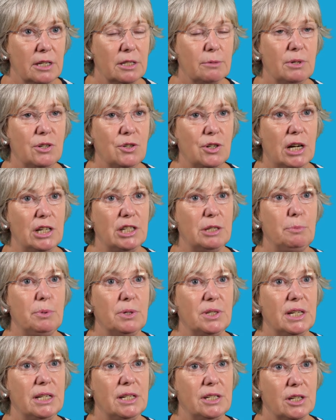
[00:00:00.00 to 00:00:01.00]
So we tried to
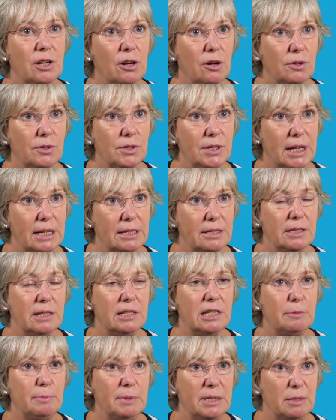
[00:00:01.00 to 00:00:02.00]
put it into context and
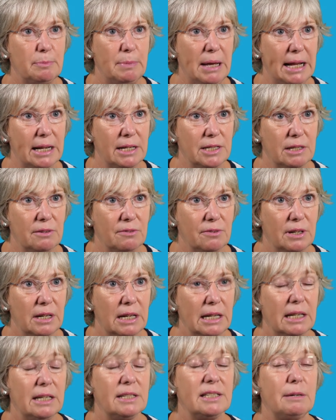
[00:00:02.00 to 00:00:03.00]
into perspective.
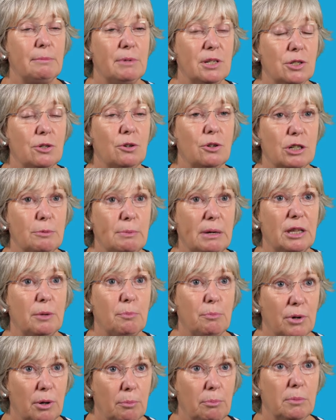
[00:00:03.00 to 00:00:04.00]
As I say, we talked about the
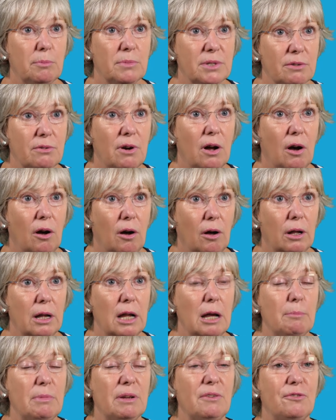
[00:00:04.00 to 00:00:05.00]
problems there are
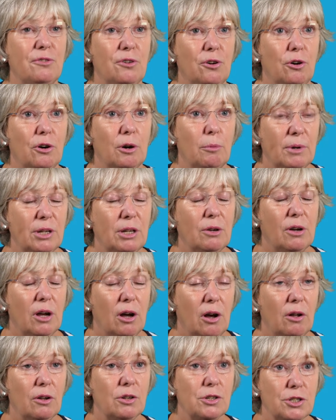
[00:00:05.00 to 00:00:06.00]
before and when you
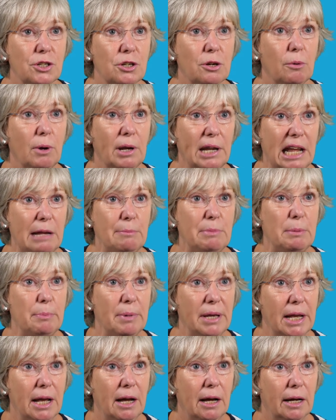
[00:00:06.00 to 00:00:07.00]
can't do an
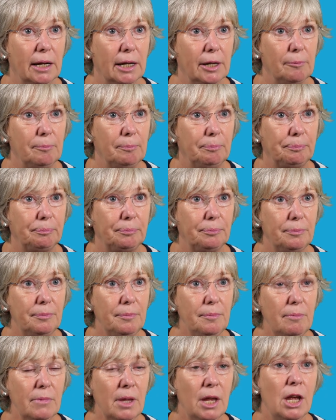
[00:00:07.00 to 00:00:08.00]
ABPI.
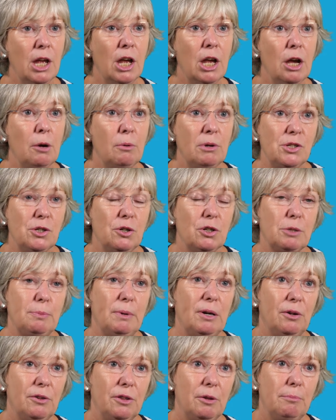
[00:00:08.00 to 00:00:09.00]
We talked
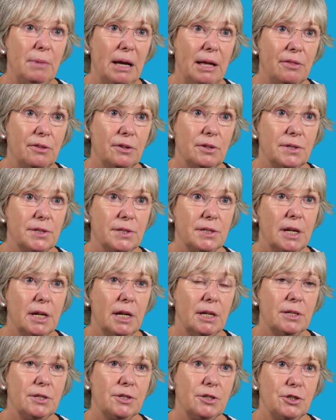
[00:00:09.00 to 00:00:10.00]
about other methods
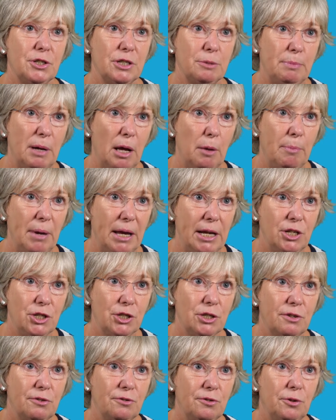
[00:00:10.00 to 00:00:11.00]
such as
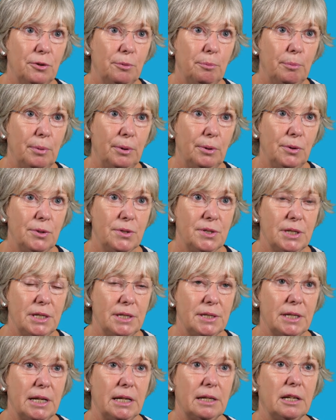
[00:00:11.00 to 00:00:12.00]
palpation of foot
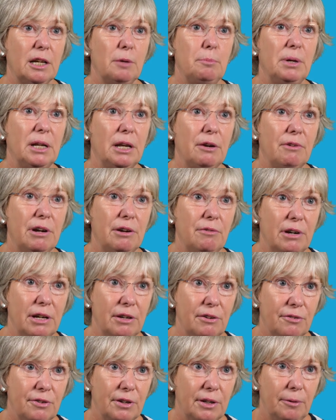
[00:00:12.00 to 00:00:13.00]
pulses and capillary
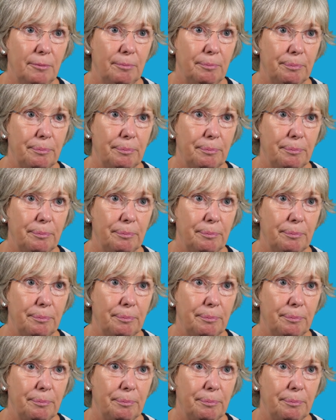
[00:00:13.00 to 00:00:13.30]
refill.